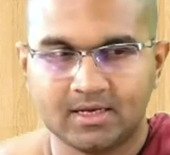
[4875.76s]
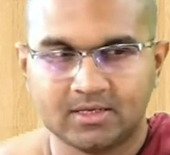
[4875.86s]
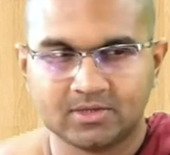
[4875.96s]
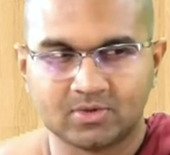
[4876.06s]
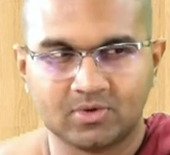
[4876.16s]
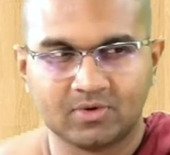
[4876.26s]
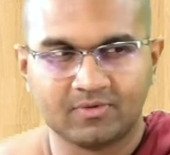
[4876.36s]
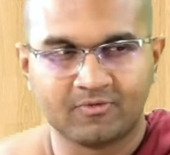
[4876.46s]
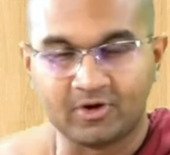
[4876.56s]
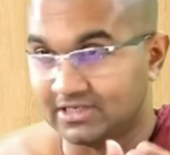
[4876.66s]

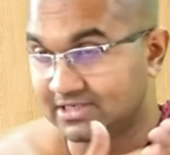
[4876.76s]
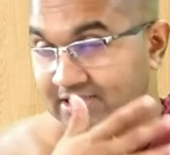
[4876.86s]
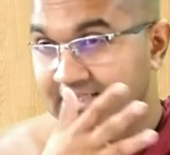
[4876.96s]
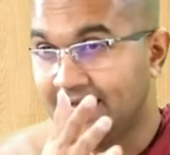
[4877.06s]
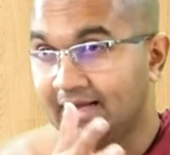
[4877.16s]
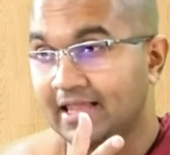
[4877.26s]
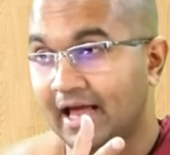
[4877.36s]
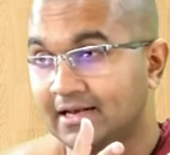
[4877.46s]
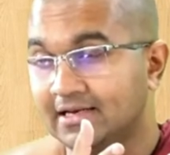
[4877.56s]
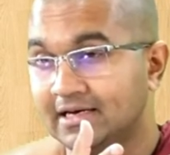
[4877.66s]
So, for instance, think
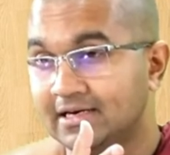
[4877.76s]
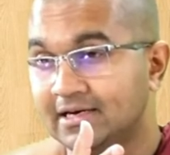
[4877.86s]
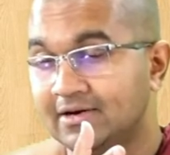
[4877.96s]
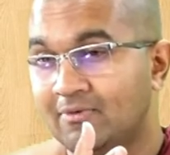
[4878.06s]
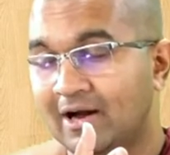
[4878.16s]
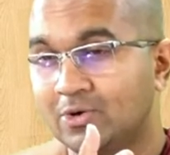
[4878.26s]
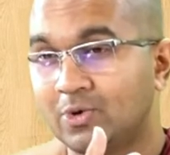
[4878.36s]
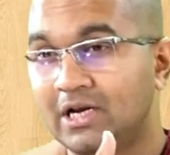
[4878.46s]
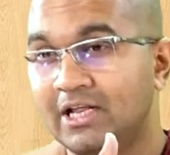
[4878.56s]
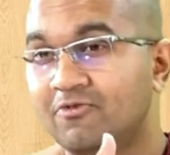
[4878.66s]
that uh, one
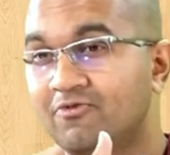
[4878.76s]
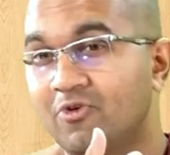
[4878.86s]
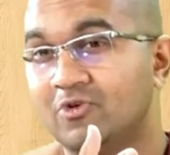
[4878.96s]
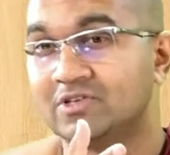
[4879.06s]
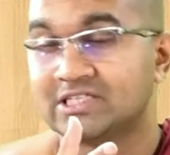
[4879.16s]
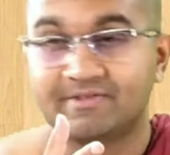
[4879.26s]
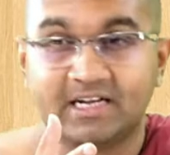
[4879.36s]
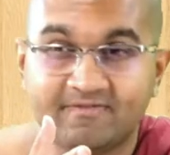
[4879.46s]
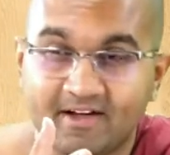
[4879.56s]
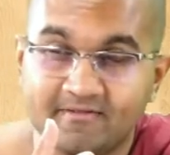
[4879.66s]
could live for
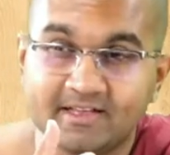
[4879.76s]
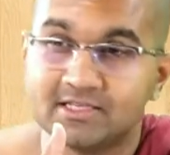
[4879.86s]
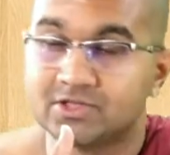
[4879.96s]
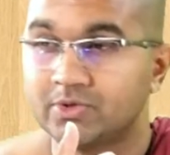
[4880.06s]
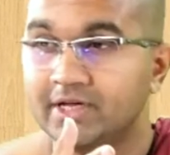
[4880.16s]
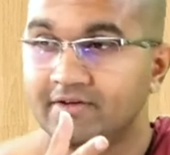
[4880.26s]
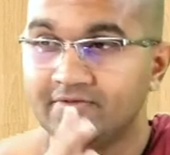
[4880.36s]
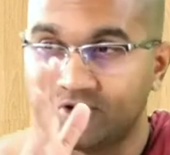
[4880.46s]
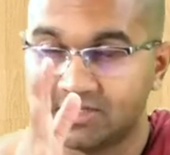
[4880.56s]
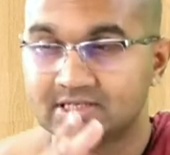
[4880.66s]
75 years today,
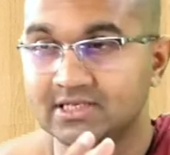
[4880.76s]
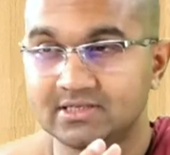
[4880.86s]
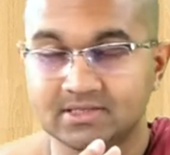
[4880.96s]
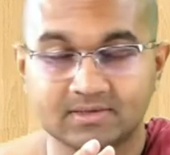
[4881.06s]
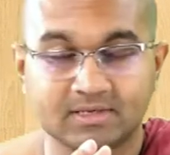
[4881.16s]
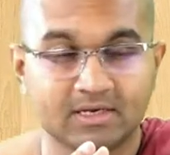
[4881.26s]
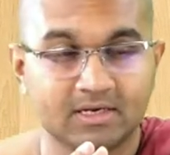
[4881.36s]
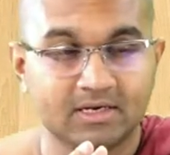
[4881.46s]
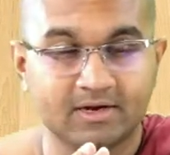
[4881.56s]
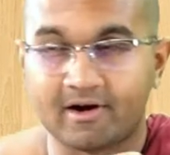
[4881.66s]
for instance
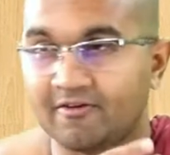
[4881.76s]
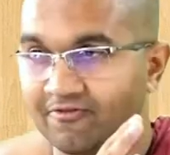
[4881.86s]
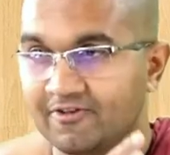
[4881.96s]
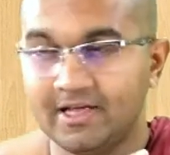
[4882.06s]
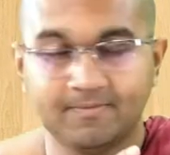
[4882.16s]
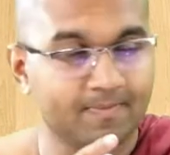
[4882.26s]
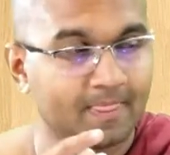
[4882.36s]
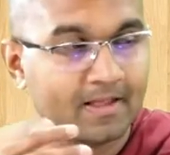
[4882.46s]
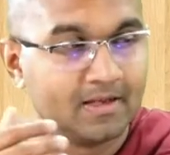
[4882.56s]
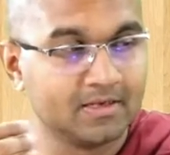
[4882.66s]
roughly.
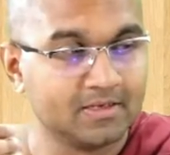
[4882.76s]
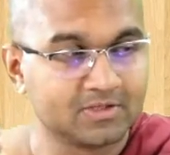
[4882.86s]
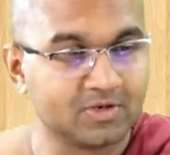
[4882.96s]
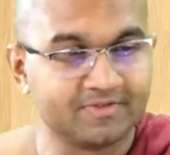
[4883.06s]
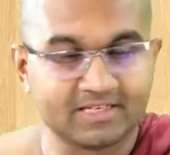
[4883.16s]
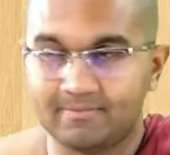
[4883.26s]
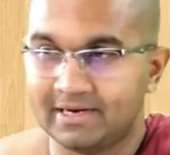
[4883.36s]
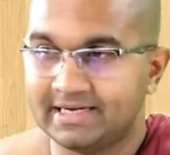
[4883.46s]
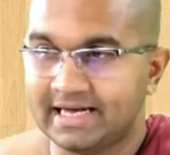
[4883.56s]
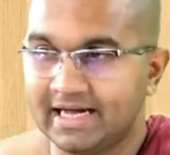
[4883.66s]
So if
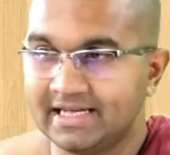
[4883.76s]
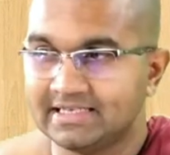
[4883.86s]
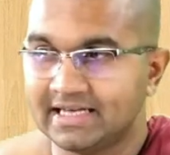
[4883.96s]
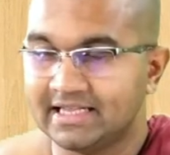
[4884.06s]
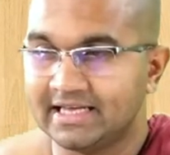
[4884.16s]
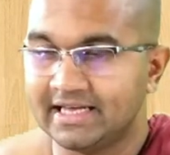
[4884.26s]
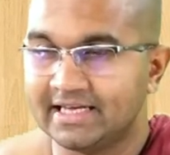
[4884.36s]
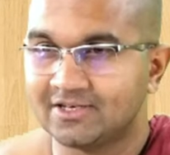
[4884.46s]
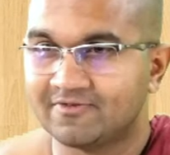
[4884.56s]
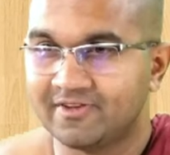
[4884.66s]
someone dies at the
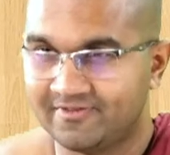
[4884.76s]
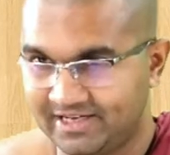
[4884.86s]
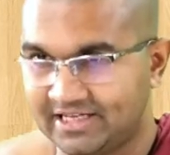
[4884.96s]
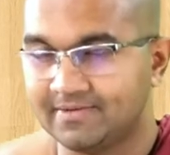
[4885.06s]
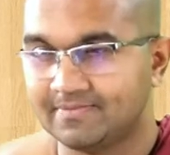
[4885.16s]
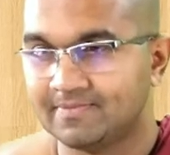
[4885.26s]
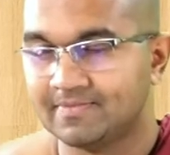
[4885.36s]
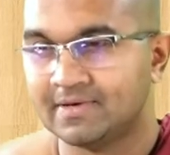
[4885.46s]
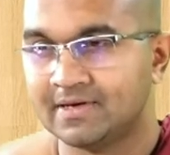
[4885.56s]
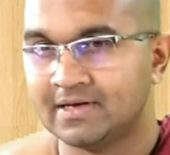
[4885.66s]
age of 50,
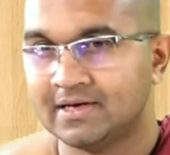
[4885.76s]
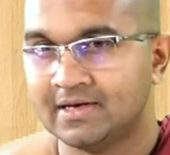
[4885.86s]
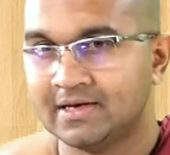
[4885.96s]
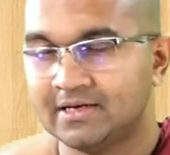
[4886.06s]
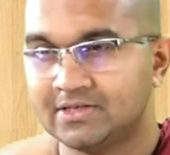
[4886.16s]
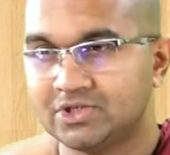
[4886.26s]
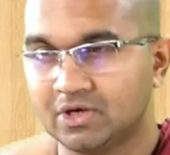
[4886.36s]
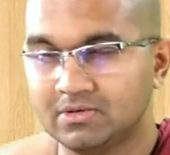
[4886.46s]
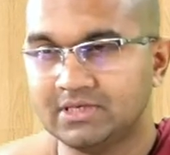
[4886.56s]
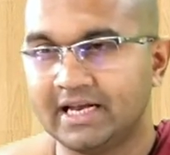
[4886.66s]
it
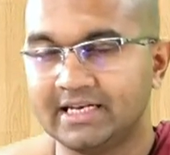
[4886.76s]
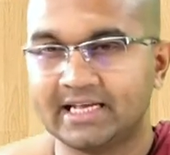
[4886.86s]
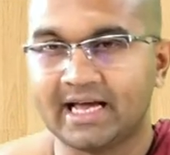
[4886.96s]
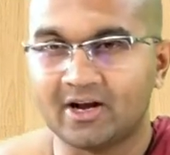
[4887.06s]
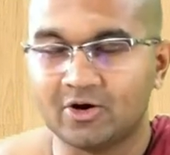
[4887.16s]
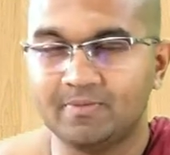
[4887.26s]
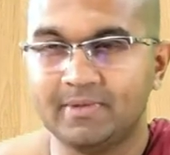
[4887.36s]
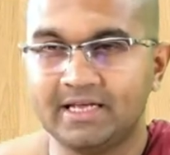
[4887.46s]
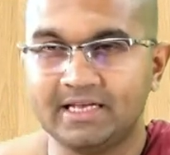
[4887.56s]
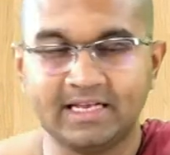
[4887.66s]
shows that it cannot
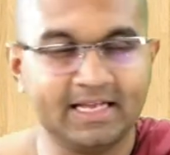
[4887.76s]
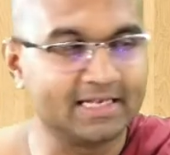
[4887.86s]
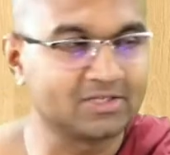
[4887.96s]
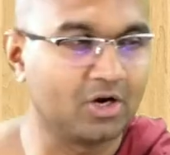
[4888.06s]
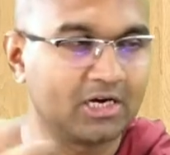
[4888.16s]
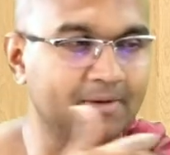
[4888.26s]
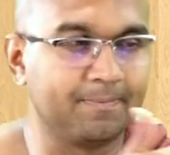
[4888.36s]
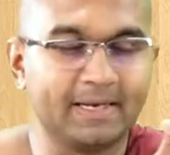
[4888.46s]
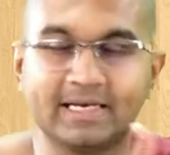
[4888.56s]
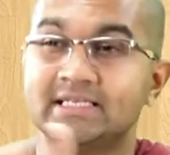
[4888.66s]
be, he has not
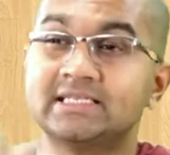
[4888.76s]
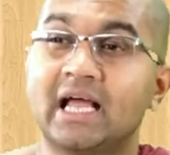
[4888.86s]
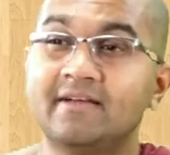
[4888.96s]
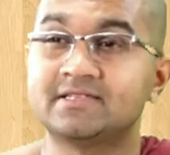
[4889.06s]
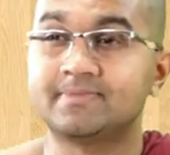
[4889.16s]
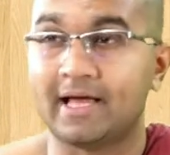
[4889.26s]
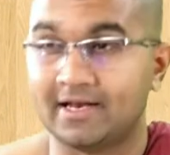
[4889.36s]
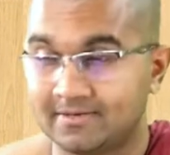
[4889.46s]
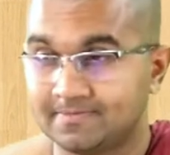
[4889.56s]
completed his lifespan.